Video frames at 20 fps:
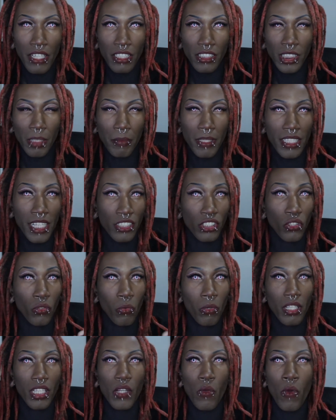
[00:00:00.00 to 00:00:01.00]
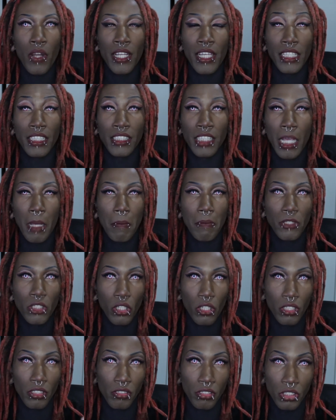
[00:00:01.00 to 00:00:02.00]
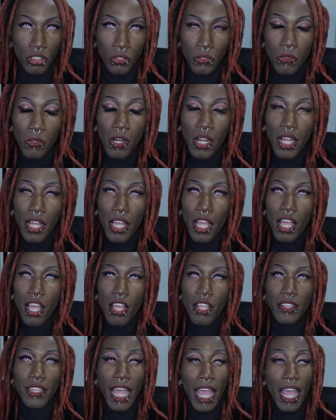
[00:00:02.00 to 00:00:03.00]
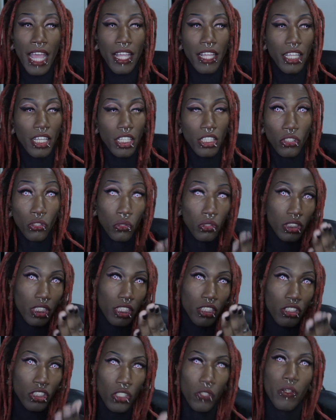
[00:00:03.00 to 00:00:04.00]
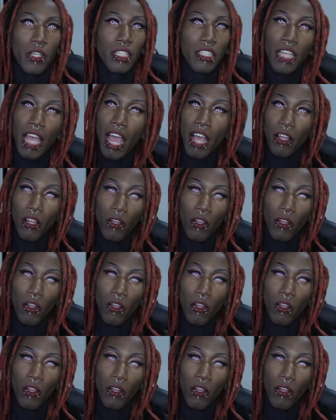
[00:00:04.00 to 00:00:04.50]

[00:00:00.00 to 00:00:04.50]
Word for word: something that you really want to attempt or do, that you should do it